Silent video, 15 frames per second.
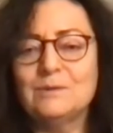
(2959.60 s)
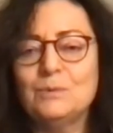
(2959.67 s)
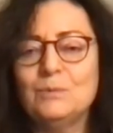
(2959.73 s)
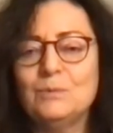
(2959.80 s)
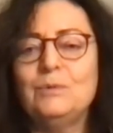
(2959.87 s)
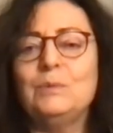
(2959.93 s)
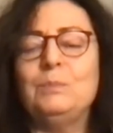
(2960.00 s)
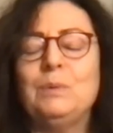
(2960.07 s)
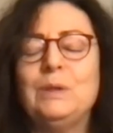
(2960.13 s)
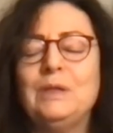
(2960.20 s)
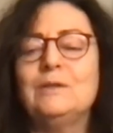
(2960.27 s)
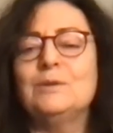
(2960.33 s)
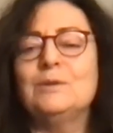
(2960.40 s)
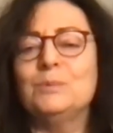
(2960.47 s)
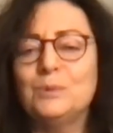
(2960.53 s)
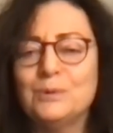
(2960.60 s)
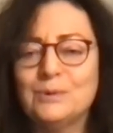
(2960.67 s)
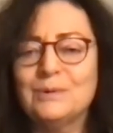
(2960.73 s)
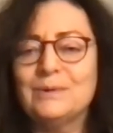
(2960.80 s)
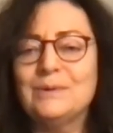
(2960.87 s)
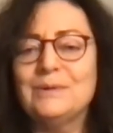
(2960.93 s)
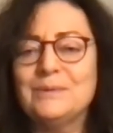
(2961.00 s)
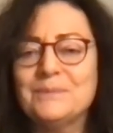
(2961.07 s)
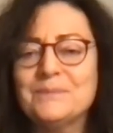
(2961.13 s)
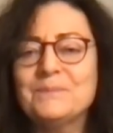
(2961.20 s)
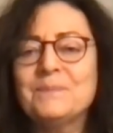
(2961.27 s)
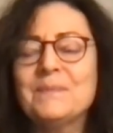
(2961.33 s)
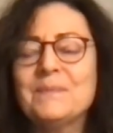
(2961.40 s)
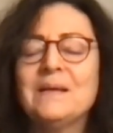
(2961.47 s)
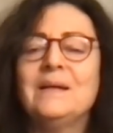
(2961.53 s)
who repeat the word.
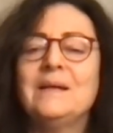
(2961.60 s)
Mm